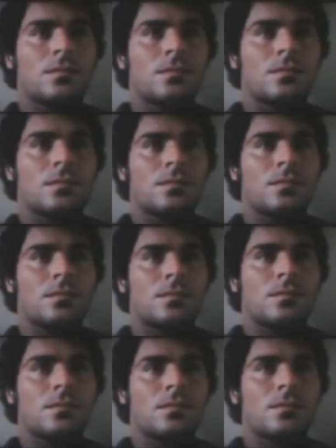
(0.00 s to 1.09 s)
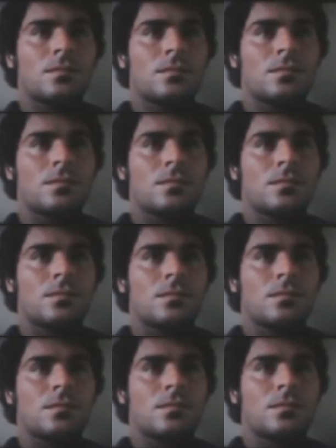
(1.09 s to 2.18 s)

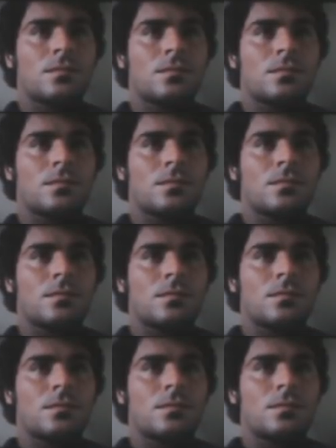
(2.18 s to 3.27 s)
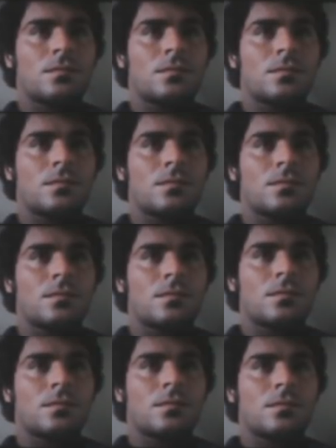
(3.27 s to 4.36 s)

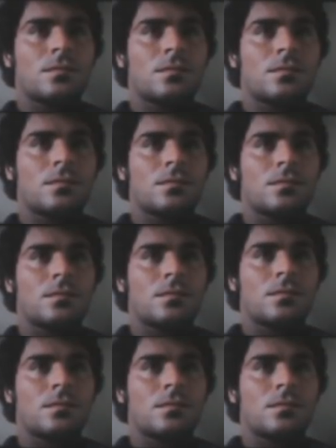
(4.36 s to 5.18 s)
The person shown says nothing.